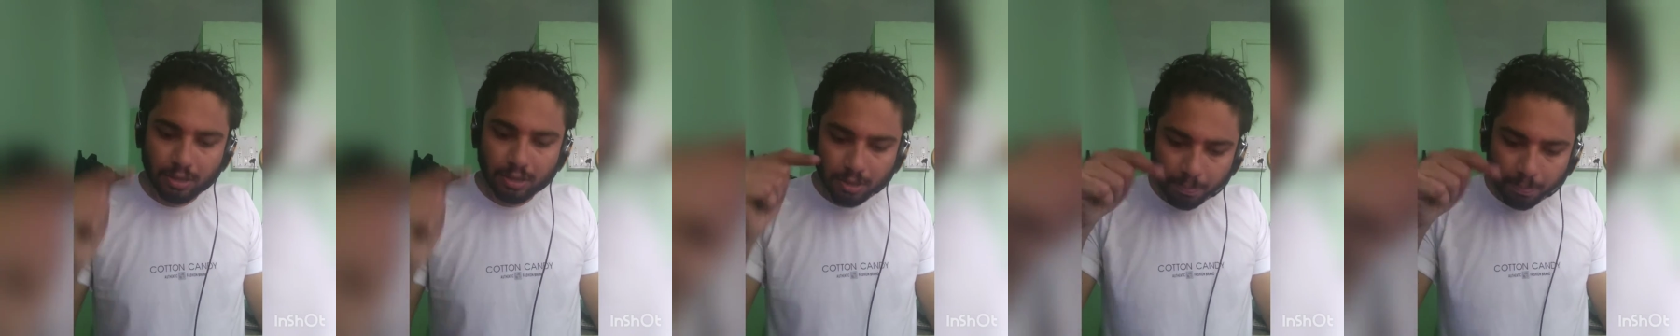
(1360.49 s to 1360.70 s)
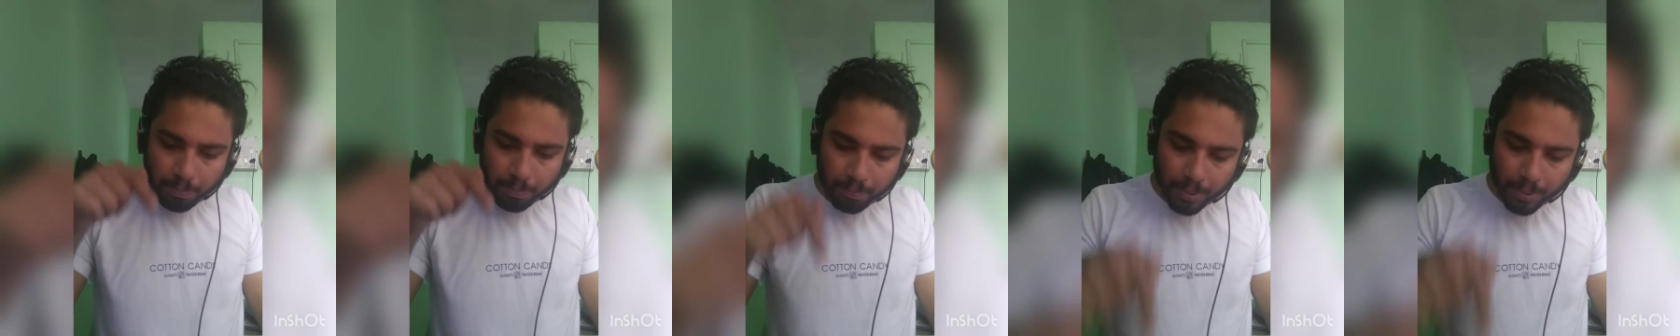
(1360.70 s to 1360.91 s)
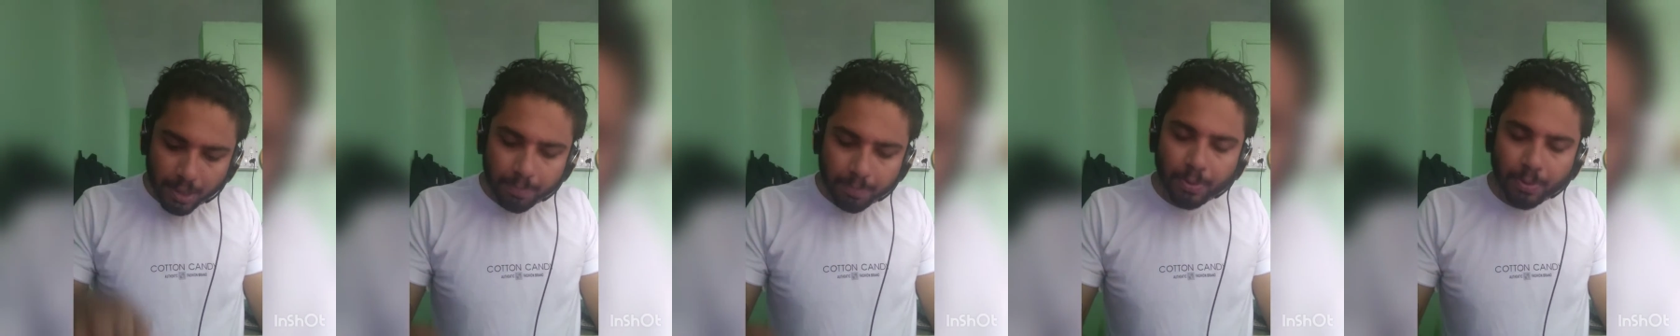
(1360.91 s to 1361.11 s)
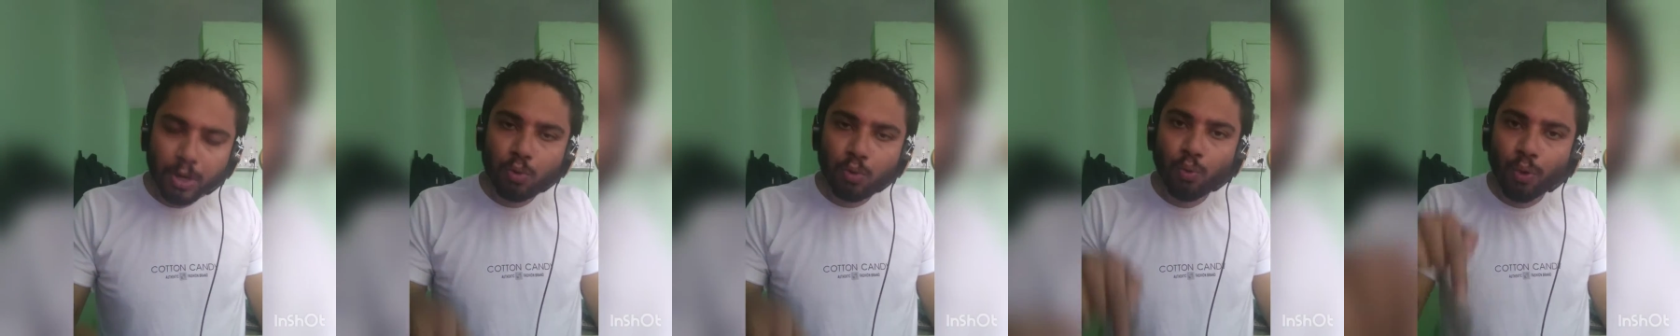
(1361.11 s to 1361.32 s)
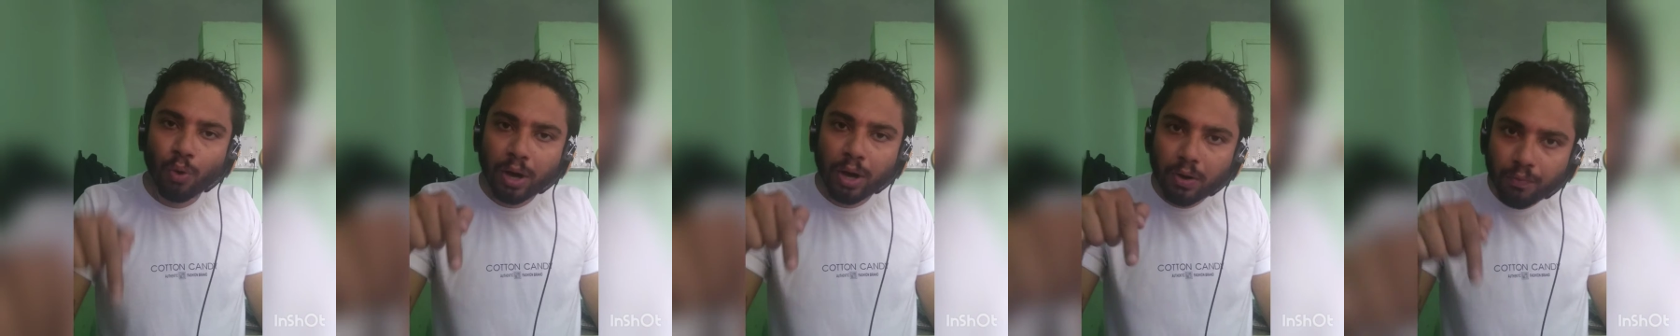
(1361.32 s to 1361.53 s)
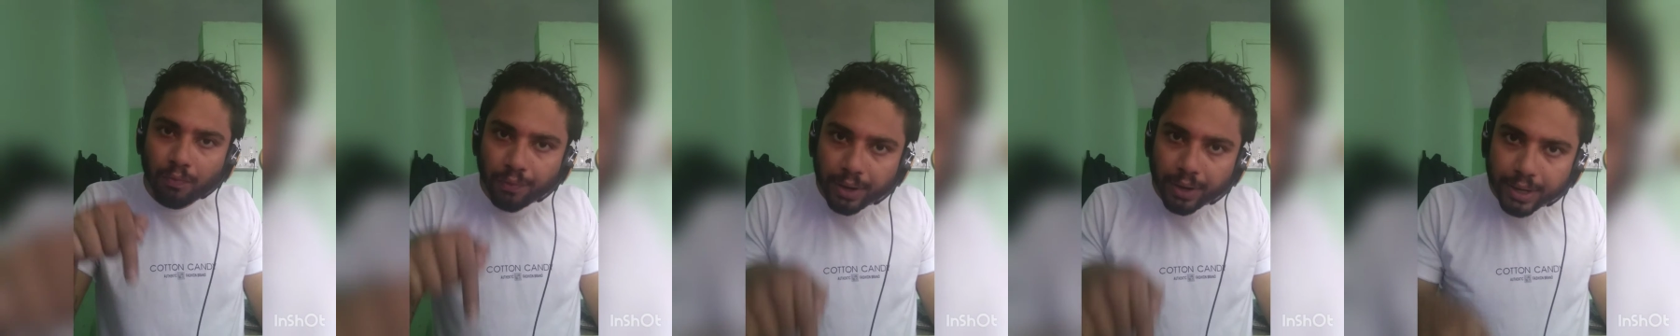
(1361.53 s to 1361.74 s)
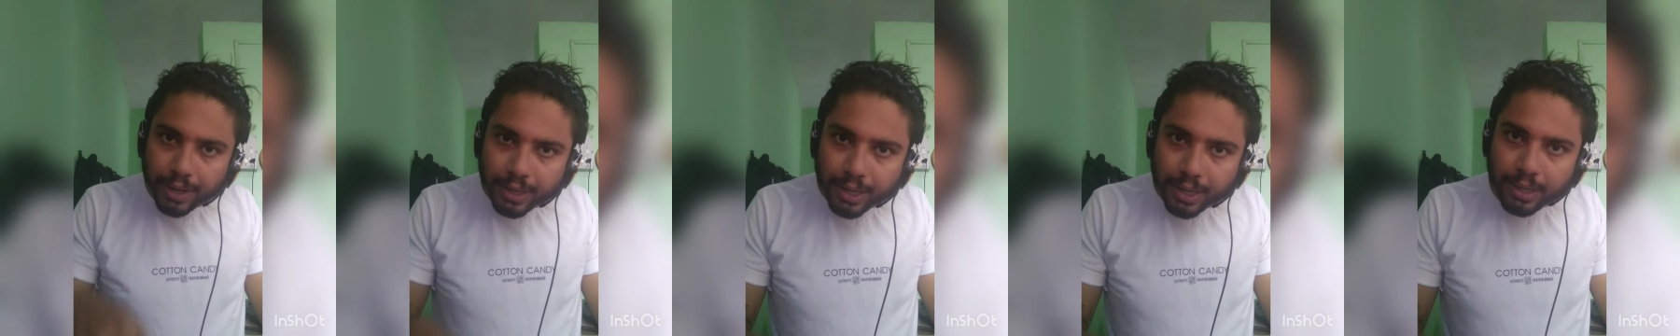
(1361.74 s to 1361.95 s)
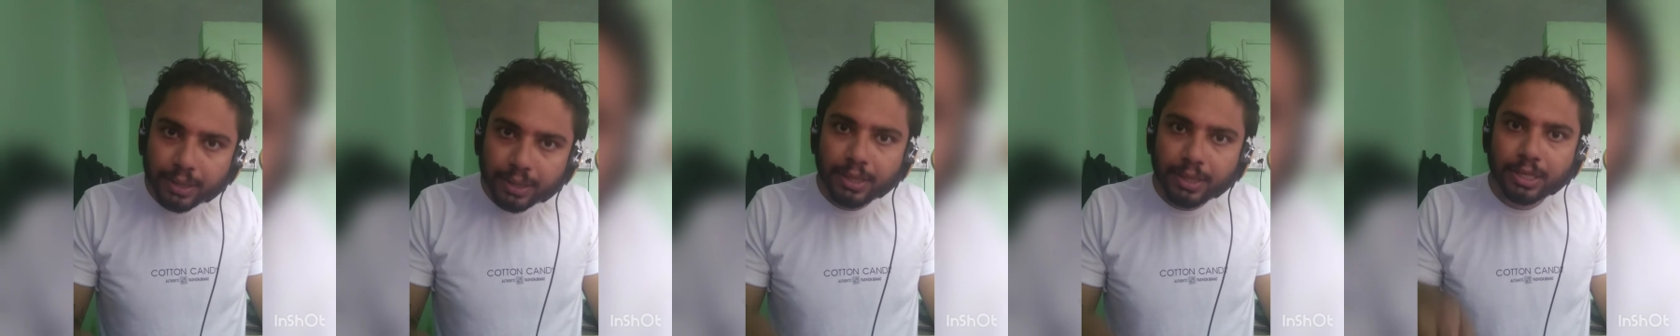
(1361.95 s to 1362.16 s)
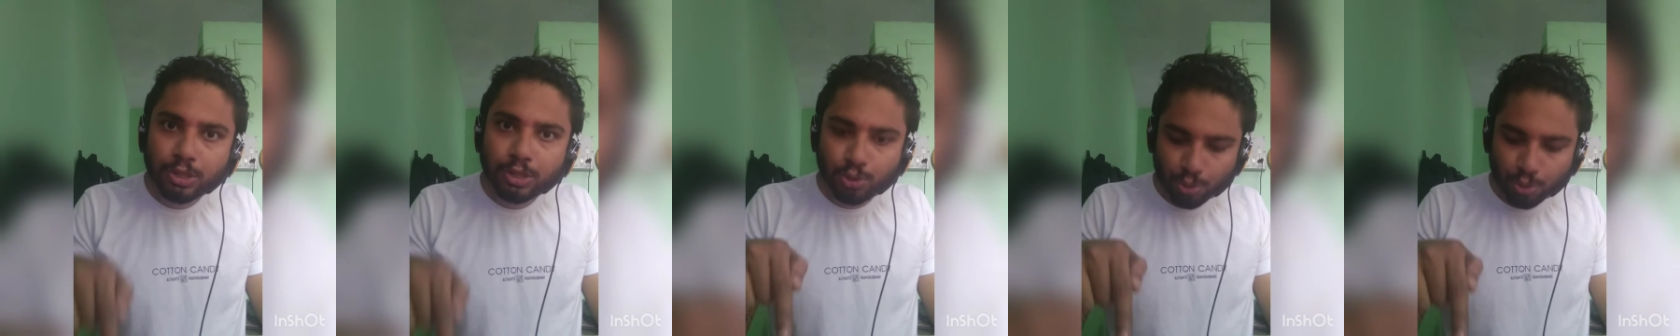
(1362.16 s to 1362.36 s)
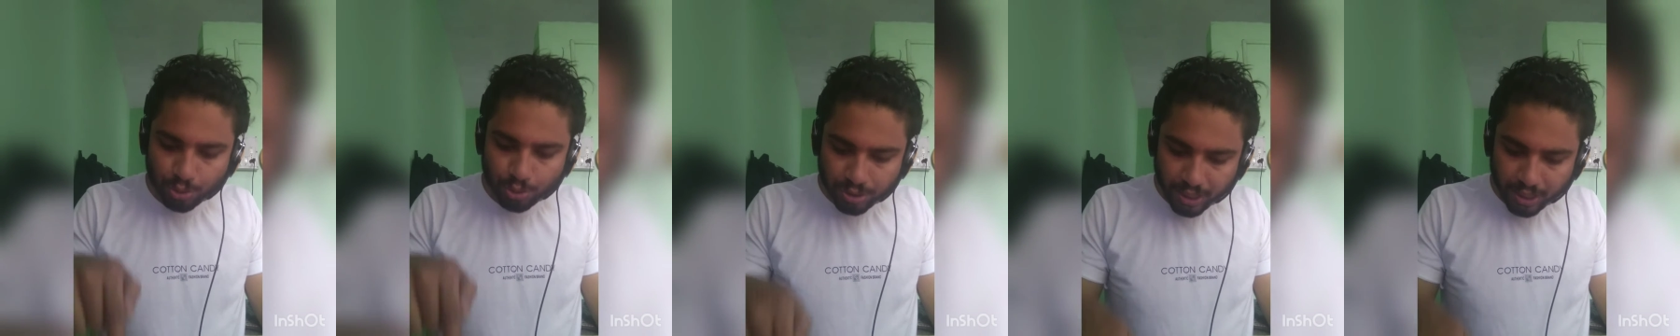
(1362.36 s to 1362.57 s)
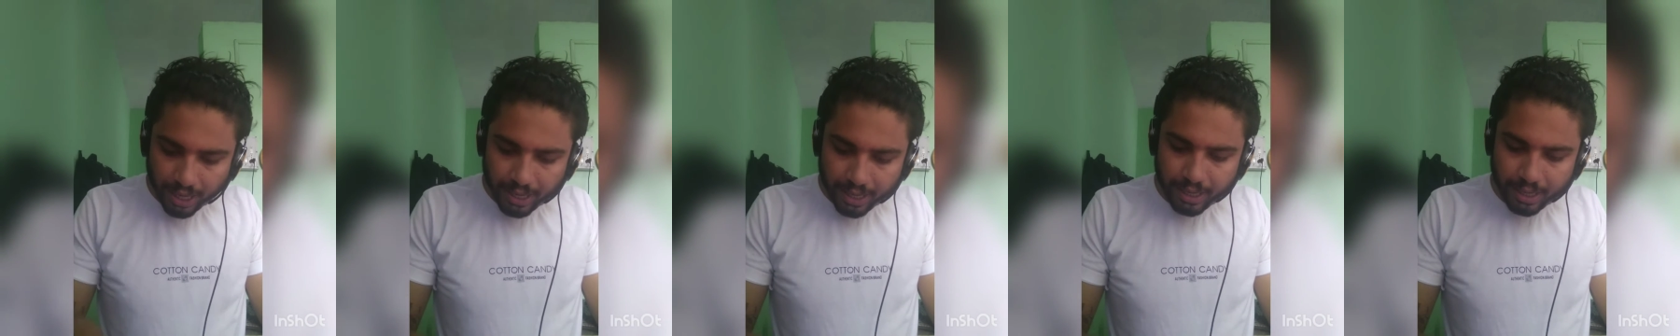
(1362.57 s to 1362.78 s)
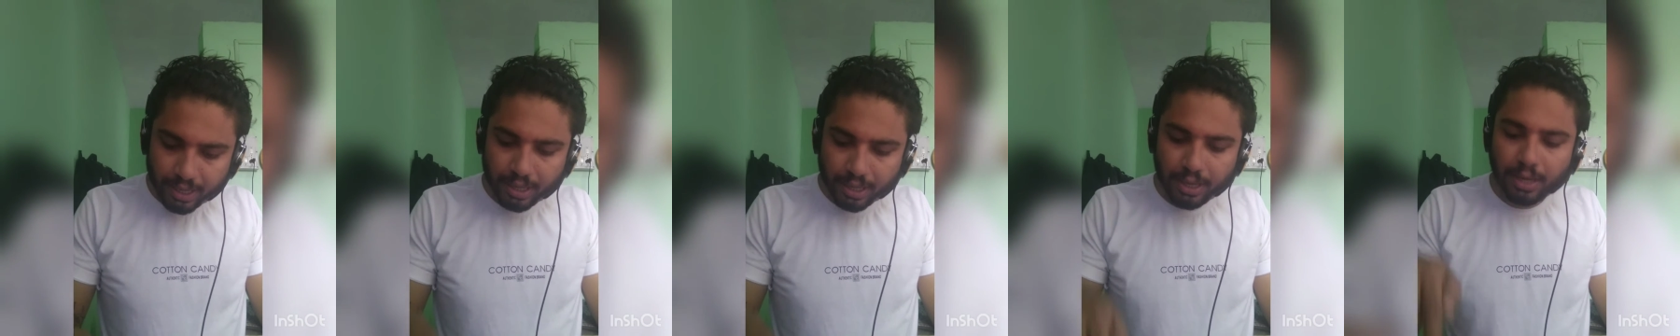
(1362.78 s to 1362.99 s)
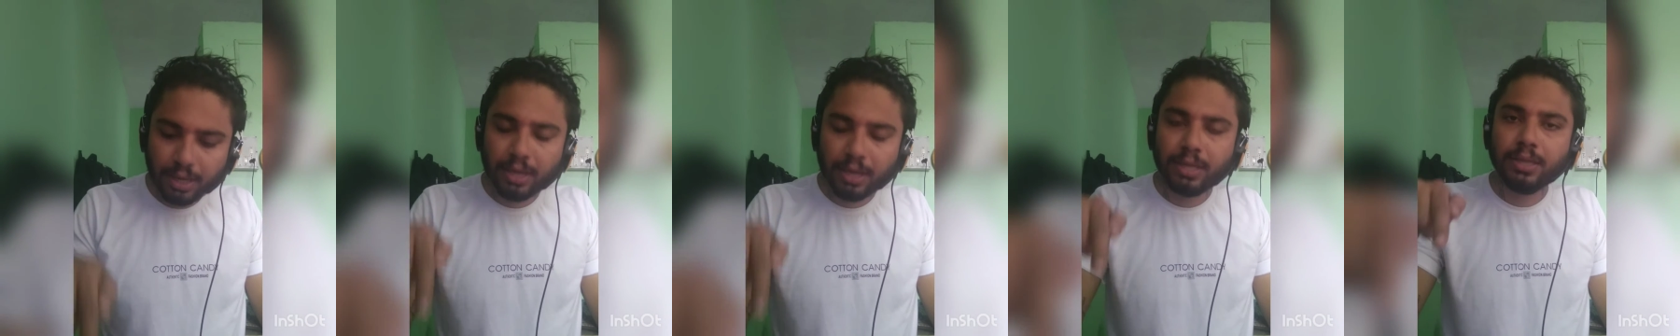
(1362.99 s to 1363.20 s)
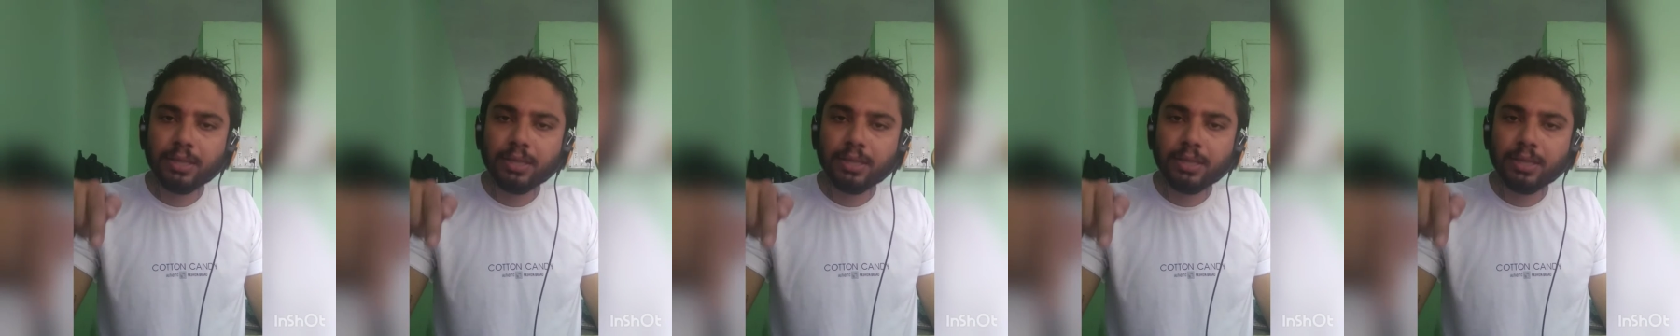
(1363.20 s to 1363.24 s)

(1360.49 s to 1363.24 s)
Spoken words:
the people who are working in the society,